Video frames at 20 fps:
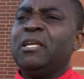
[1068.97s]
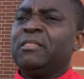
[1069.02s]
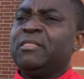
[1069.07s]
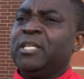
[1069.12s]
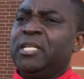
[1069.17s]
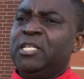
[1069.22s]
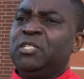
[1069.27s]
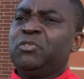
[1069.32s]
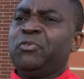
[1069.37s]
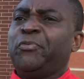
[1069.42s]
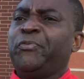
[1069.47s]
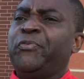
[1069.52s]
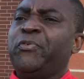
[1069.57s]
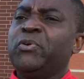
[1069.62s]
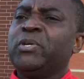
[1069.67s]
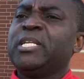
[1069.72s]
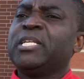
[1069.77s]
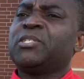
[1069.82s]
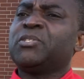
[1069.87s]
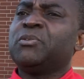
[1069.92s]
3 to
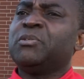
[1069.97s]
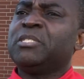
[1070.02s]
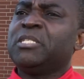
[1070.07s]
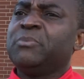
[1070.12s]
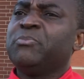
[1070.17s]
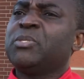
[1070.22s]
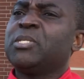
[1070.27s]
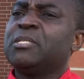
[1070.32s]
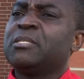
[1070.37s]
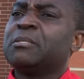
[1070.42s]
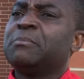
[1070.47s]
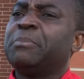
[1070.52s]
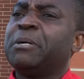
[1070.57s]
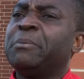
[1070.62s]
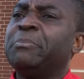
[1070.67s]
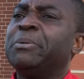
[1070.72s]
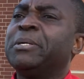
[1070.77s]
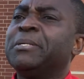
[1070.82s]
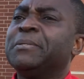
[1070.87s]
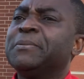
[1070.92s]
4 national teams in
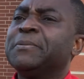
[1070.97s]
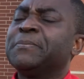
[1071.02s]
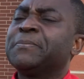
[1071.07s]
Zimbabwe.